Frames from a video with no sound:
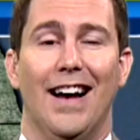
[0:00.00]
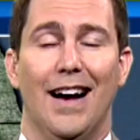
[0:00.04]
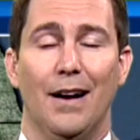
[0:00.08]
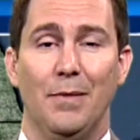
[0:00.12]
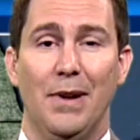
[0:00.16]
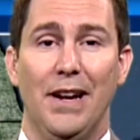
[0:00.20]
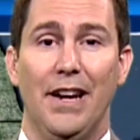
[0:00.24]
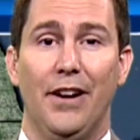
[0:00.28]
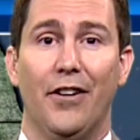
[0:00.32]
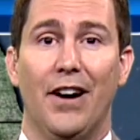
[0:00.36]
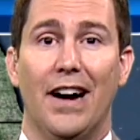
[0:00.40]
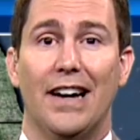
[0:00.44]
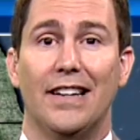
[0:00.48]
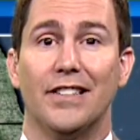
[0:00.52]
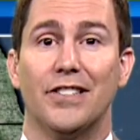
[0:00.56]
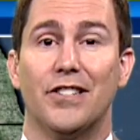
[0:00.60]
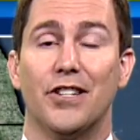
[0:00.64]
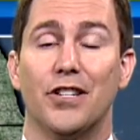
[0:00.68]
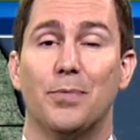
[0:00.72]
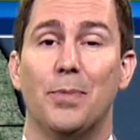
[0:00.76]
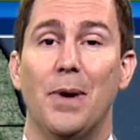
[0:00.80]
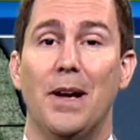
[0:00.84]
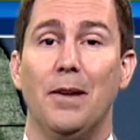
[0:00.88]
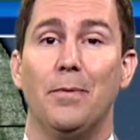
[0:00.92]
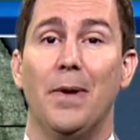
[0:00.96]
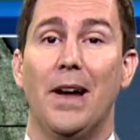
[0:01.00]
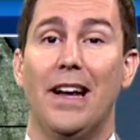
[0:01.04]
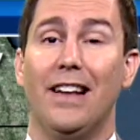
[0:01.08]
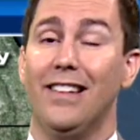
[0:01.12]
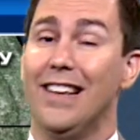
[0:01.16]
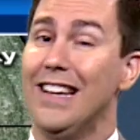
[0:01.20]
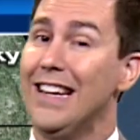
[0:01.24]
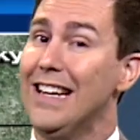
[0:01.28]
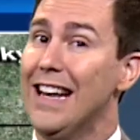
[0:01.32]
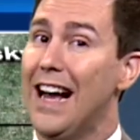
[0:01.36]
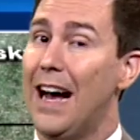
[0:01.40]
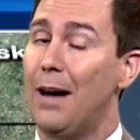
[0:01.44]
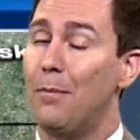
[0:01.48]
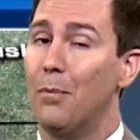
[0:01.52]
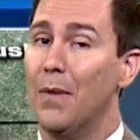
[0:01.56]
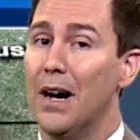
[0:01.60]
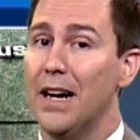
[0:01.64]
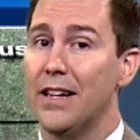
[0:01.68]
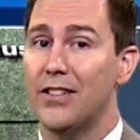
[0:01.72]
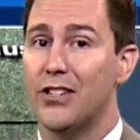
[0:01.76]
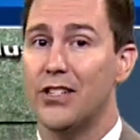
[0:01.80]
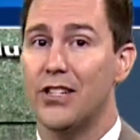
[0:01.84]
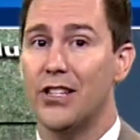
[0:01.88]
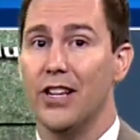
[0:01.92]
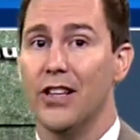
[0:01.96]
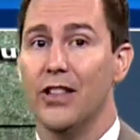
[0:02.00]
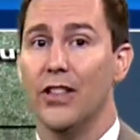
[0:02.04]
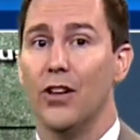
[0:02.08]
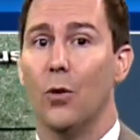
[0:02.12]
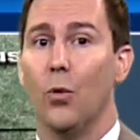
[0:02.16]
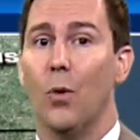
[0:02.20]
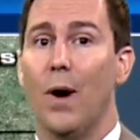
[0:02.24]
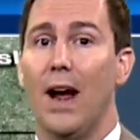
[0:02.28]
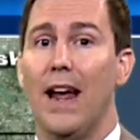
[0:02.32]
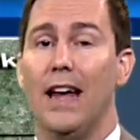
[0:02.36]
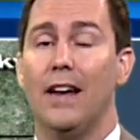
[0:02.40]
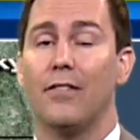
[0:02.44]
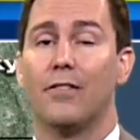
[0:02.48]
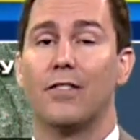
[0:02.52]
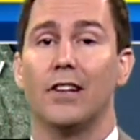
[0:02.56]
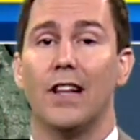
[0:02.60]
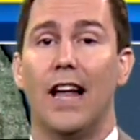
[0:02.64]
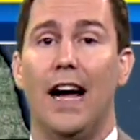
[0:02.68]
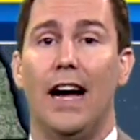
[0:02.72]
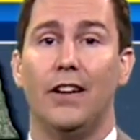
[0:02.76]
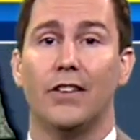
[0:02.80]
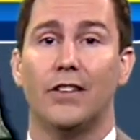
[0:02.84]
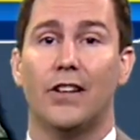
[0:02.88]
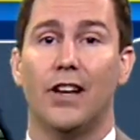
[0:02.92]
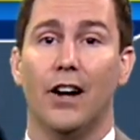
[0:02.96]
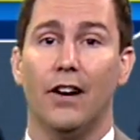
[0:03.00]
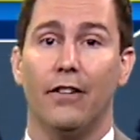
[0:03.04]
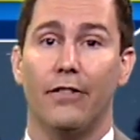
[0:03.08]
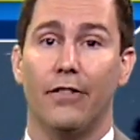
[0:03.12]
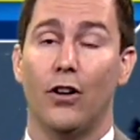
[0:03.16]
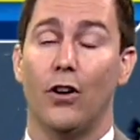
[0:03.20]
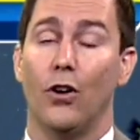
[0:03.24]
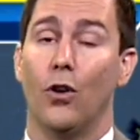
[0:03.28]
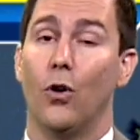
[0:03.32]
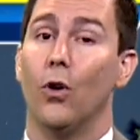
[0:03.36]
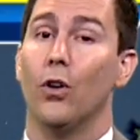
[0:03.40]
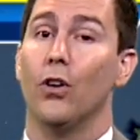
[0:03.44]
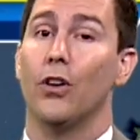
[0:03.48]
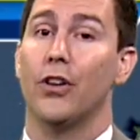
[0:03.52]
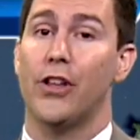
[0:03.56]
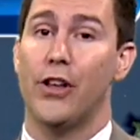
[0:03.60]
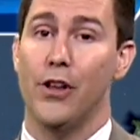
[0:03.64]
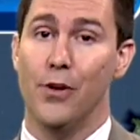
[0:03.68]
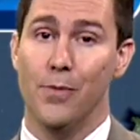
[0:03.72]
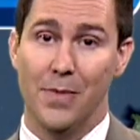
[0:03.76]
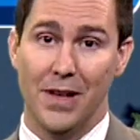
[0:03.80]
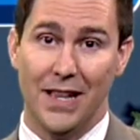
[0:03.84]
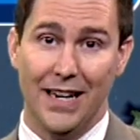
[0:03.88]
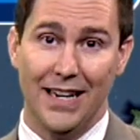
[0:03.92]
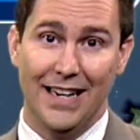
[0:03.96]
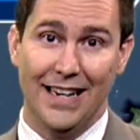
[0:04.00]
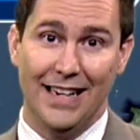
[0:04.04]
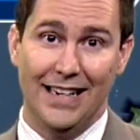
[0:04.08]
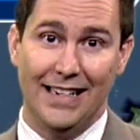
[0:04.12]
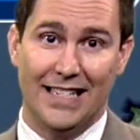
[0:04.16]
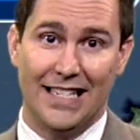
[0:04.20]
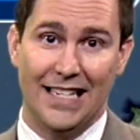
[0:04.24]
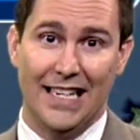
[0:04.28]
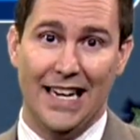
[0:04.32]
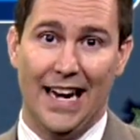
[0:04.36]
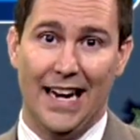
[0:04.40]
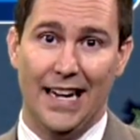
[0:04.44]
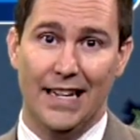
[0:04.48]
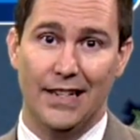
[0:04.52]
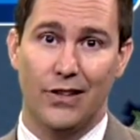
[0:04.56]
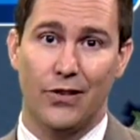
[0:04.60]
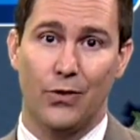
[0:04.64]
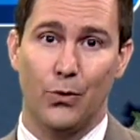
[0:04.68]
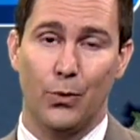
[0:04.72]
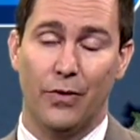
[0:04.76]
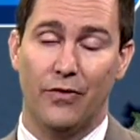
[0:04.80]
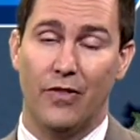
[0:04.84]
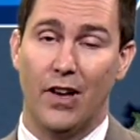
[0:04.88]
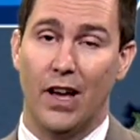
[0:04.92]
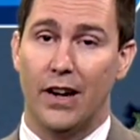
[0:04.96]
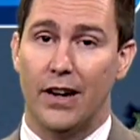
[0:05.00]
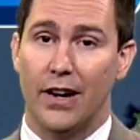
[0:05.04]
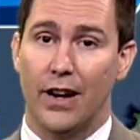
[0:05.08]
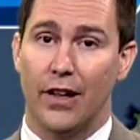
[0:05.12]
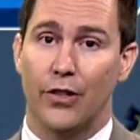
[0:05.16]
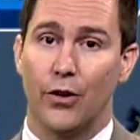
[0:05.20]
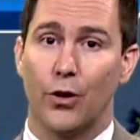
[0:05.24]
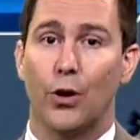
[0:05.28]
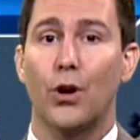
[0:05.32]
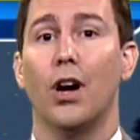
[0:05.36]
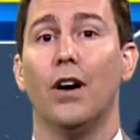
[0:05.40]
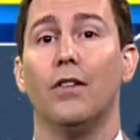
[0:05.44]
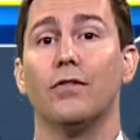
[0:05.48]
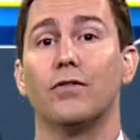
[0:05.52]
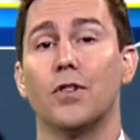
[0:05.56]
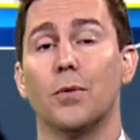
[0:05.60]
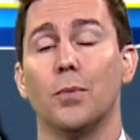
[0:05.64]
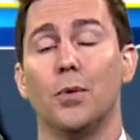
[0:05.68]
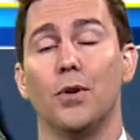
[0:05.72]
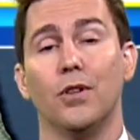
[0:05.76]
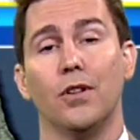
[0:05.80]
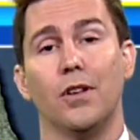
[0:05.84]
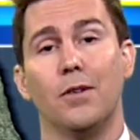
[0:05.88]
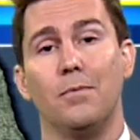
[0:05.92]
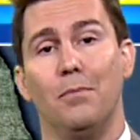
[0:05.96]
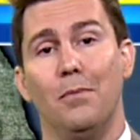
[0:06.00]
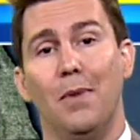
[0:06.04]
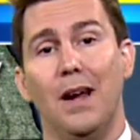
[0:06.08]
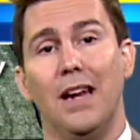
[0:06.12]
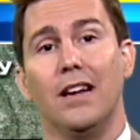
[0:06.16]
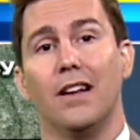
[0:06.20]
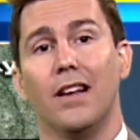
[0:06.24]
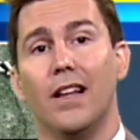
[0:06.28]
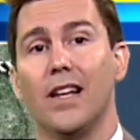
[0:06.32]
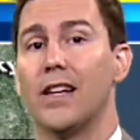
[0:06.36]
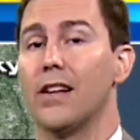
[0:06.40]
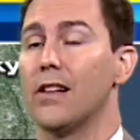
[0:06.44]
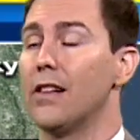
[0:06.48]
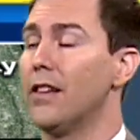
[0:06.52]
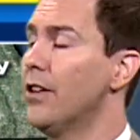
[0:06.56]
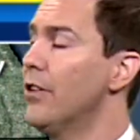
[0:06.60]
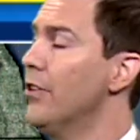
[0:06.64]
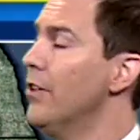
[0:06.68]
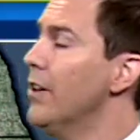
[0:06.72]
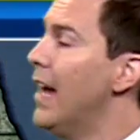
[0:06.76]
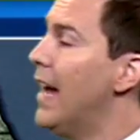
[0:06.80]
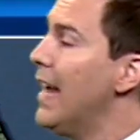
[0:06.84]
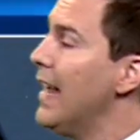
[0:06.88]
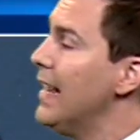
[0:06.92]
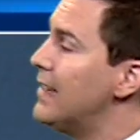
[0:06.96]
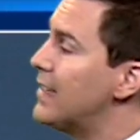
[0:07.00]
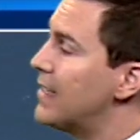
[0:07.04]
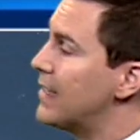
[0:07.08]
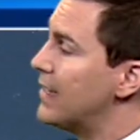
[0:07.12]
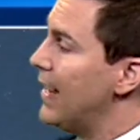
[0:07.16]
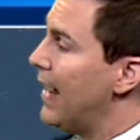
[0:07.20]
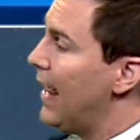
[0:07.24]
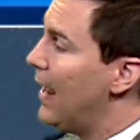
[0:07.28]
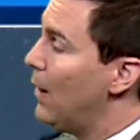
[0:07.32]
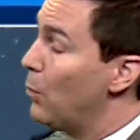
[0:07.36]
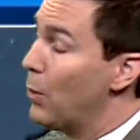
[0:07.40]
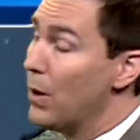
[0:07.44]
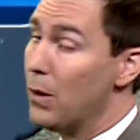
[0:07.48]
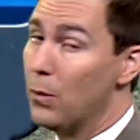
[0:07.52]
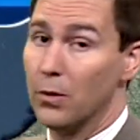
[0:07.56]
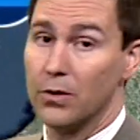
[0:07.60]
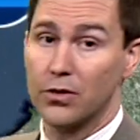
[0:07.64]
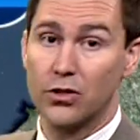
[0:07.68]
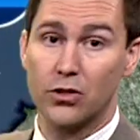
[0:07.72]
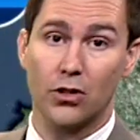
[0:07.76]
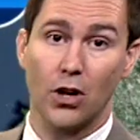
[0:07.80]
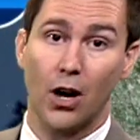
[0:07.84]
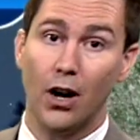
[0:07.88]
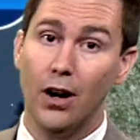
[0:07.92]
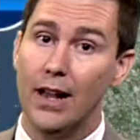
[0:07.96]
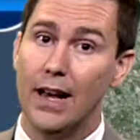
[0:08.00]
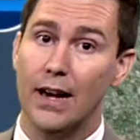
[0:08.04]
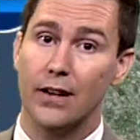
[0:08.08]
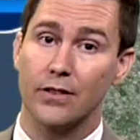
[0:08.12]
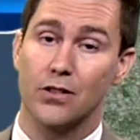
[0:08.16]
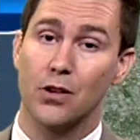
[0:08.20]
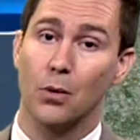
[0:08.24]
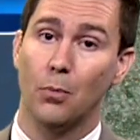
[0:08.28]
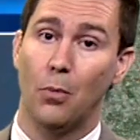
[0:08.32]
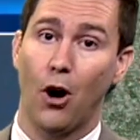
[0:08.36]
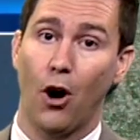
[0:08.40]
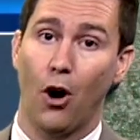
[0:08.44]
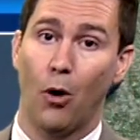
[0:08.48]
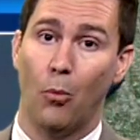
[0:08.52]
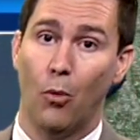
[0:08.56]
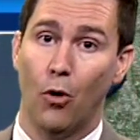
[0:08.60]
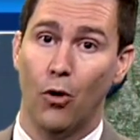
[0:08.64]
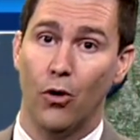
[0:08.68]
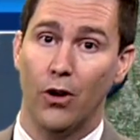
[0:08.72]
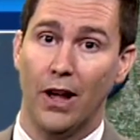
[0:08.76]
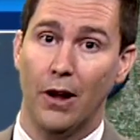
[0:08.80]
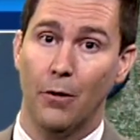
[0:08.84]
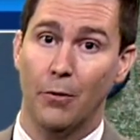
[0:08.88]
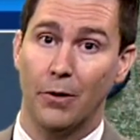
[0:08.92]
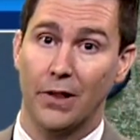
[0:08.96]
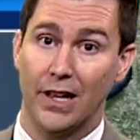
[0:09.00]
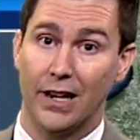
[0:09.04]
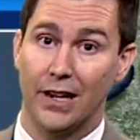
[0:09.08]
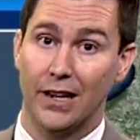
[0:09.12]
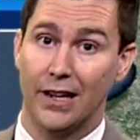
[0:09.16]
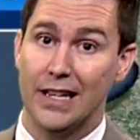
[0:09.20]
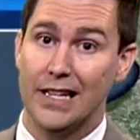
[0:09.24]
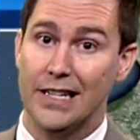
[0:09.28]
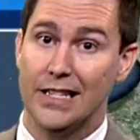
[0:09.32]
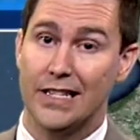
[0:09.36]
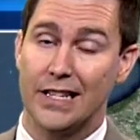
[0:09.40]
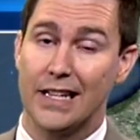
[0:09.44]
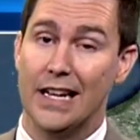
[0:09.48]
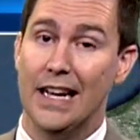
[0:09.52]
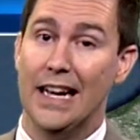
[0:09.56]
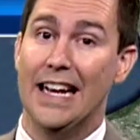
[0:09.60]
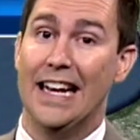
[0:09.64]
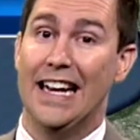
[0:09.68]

I'm meteorologist Ben Bailey. Not much in the way of cloud cover or humidity tonight, so we've got another comfortable and mainly clear night, and we will start out tomorrow morning with at least